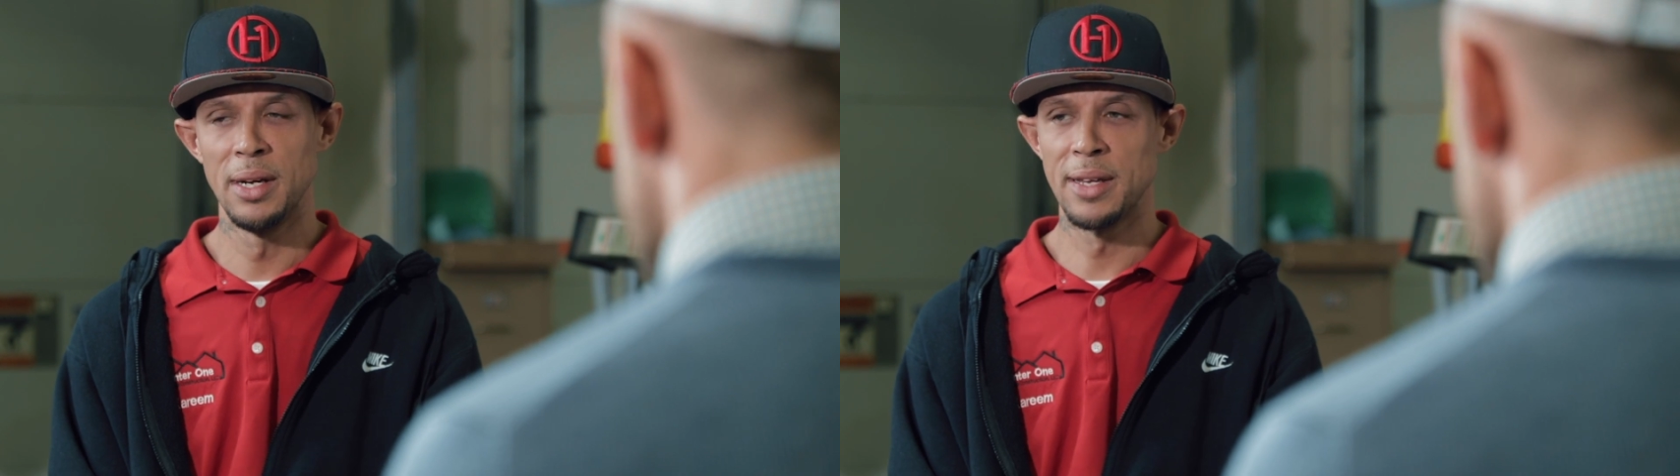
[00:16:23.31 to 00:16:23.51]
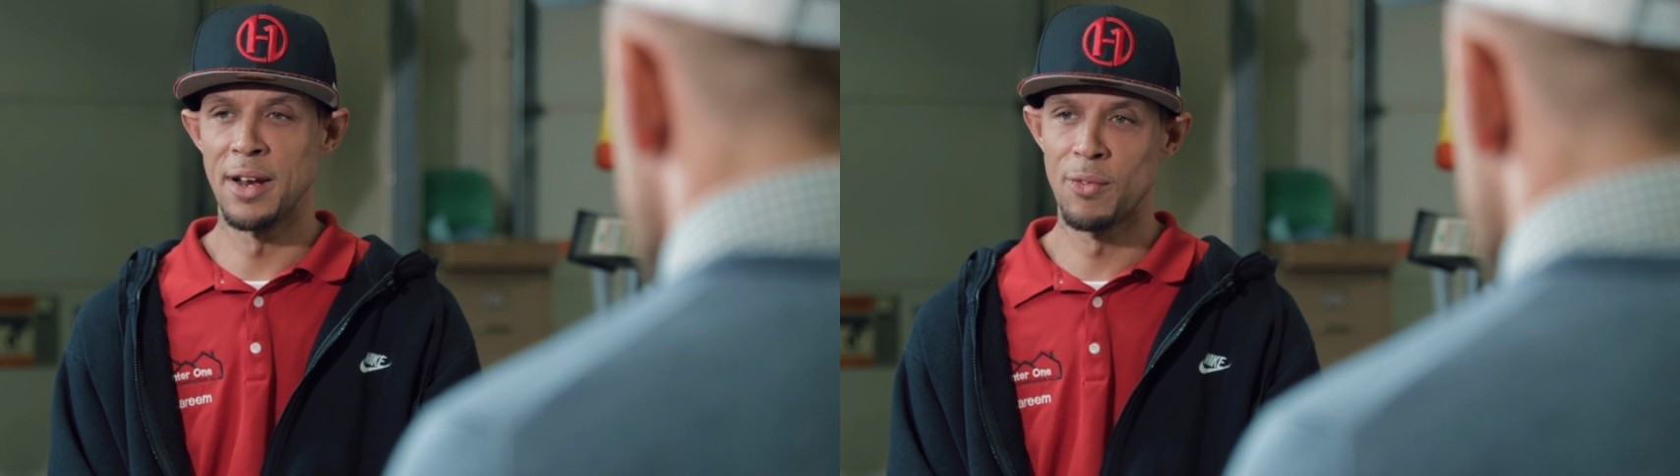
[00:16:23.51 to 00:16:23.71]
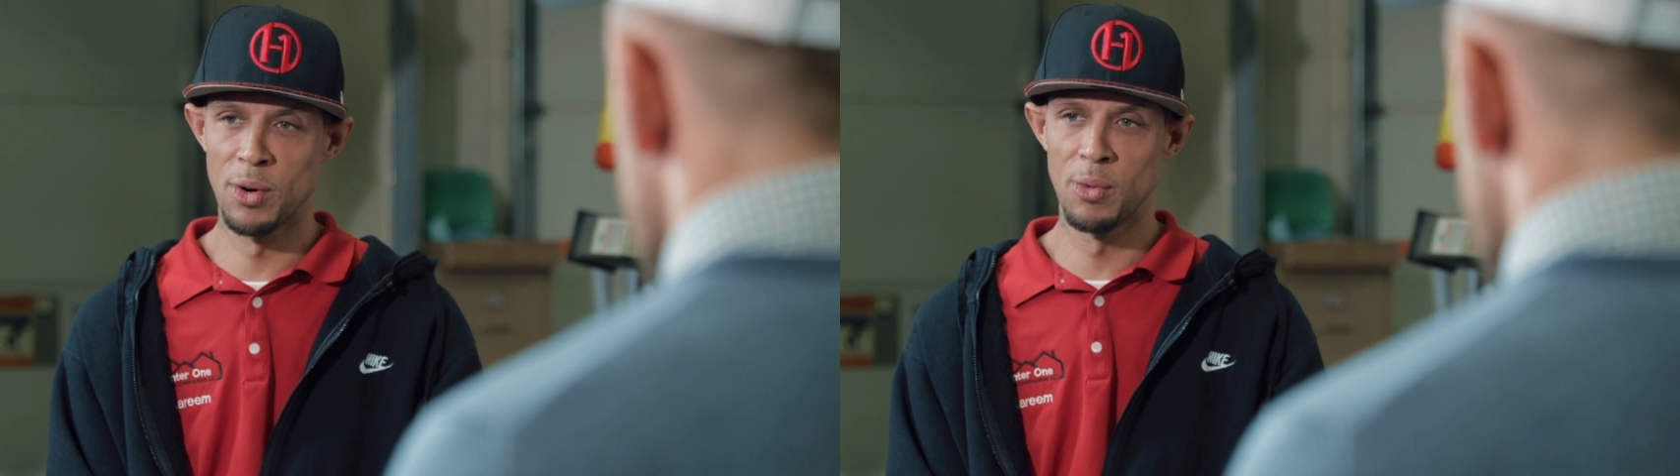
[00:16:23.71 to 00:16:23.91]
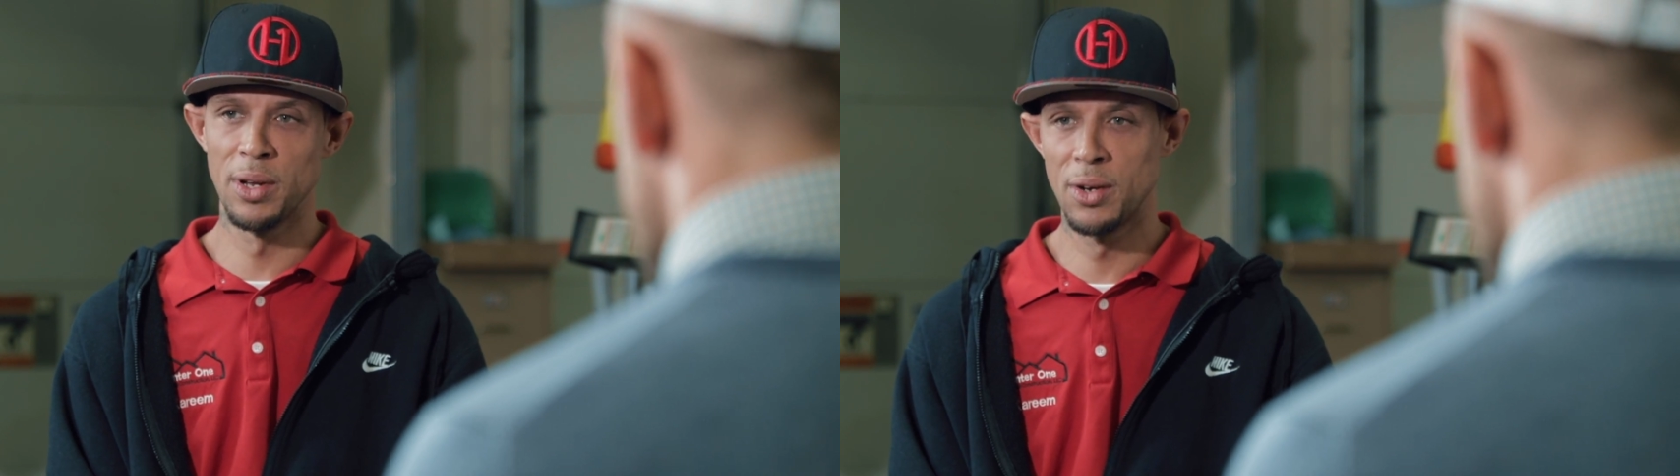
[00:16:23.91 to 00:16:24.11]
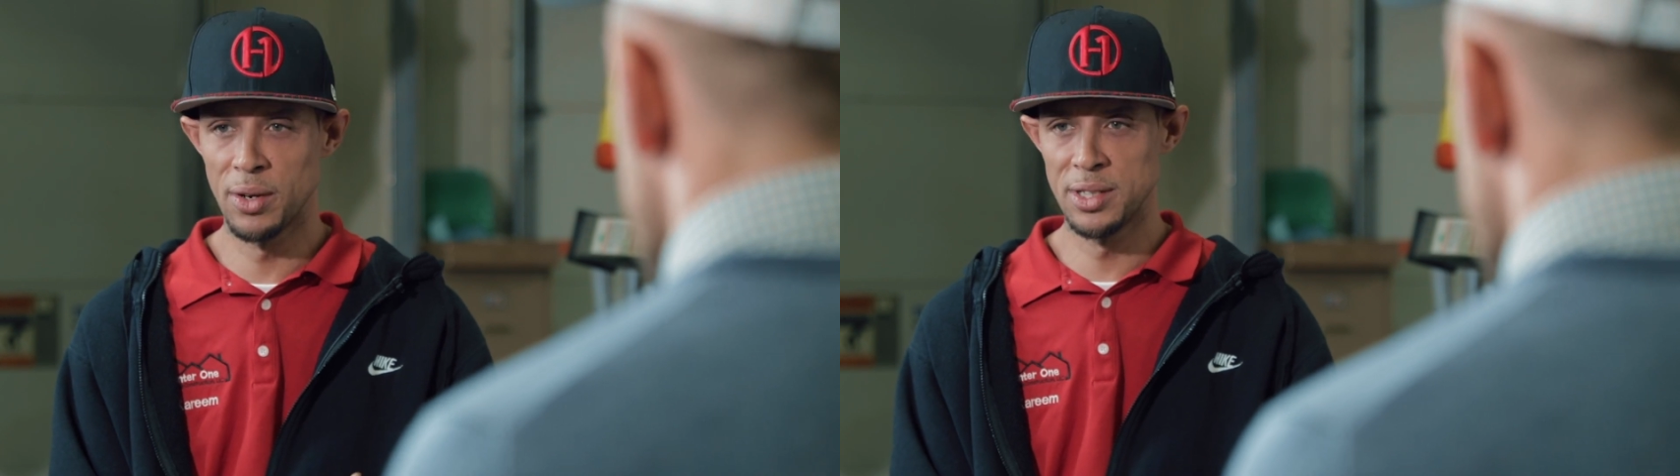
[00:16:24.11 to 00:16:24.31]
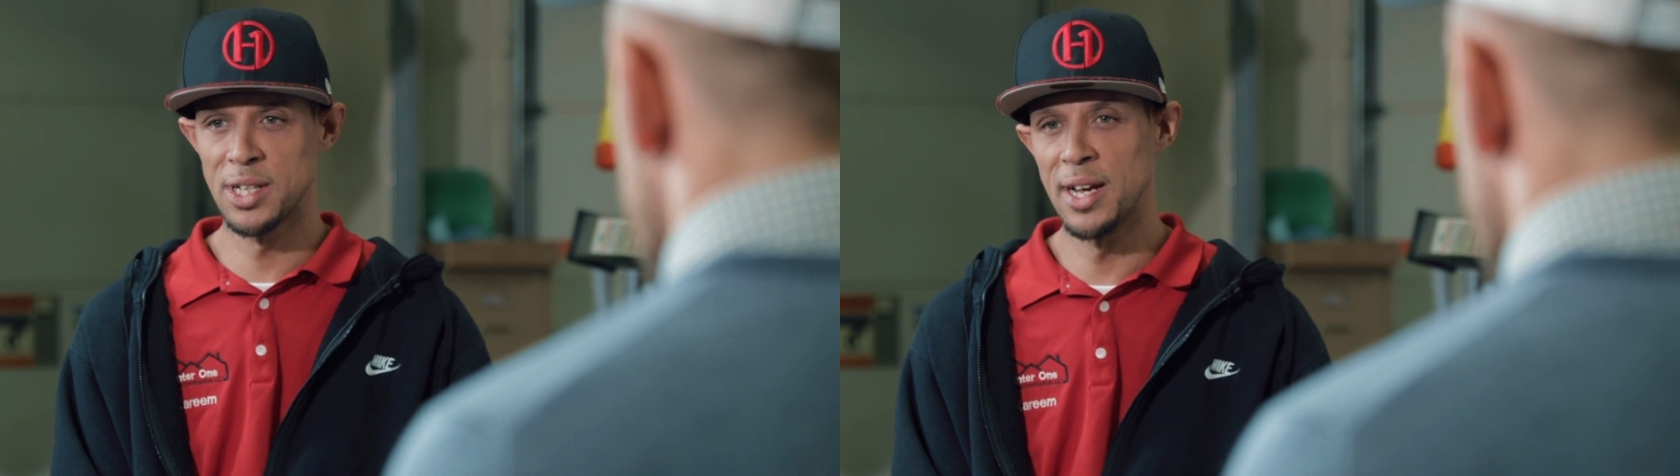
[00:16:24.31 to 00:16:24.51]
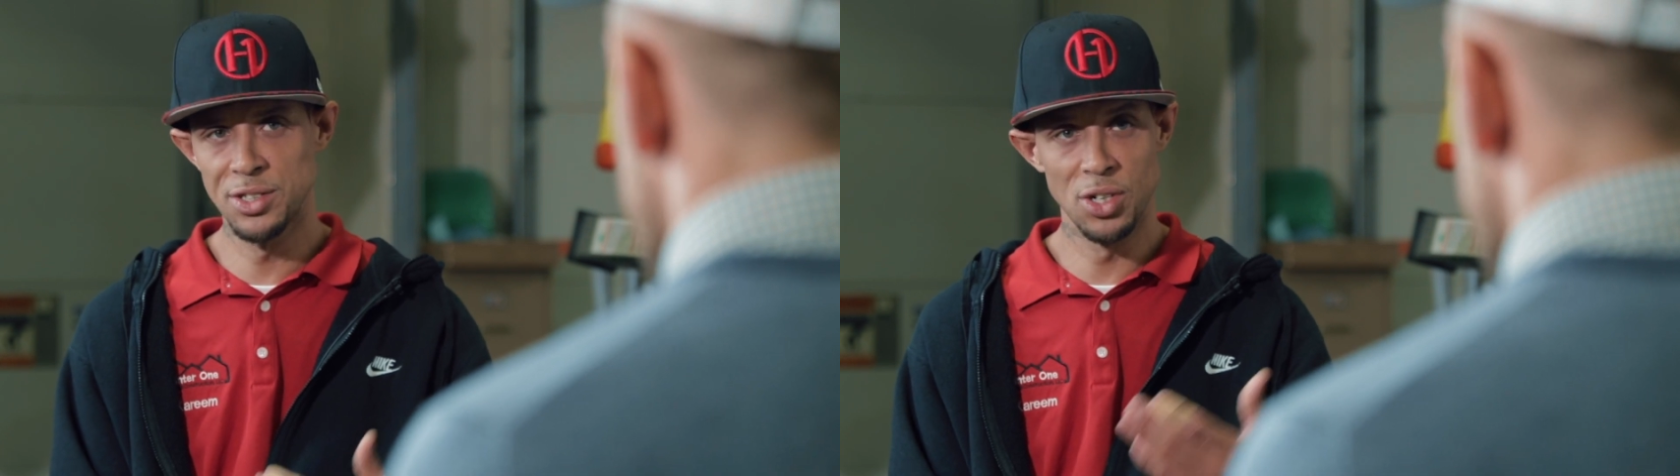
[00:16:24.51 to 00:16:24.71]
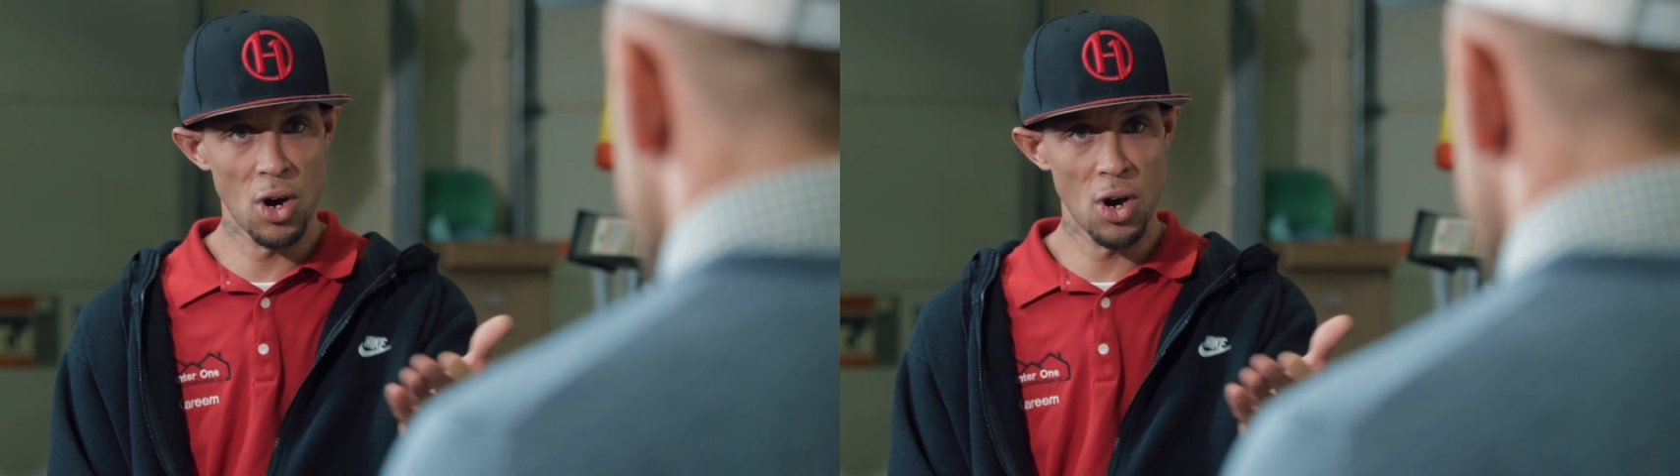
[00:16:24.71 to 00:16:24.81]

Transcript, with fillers: that if we're really going to change